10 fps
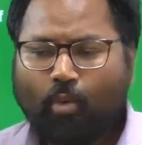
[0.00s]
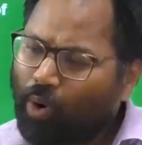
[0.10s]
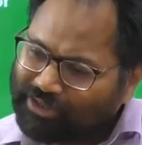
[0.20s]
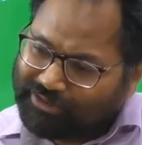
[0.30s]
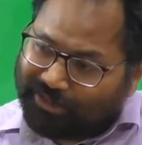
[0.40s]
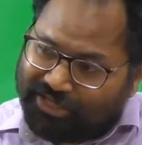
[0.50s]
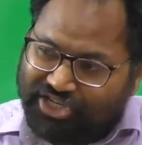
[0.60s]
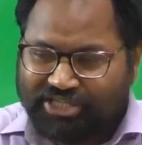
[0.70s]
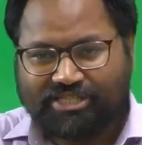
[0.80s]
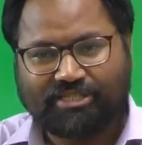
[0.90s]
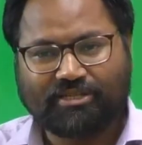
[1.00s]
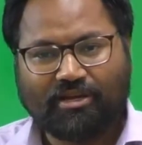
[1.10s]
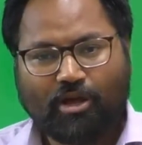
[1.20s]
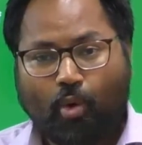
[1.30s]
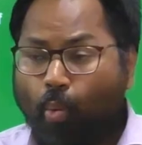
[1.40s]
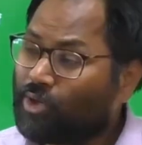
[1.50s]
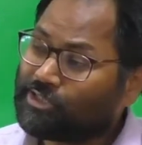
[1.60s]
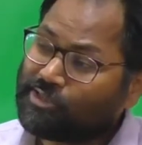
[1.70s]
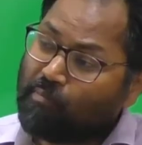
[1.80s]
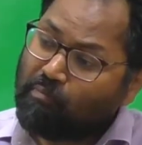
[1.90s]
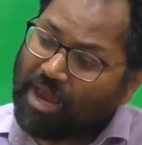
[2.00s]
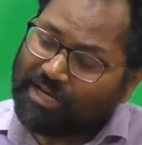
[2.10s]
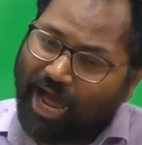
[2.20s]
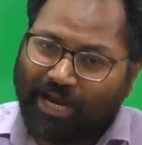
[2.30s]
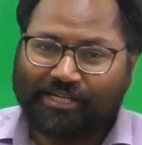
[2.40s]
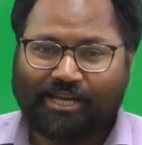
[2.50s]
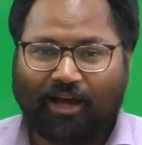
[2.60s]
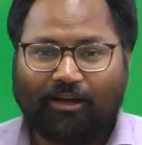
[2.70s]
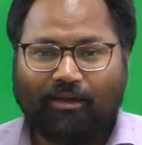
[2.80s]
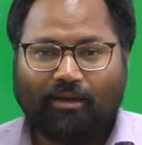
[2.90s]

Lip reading: What is the gist? What is the main idea?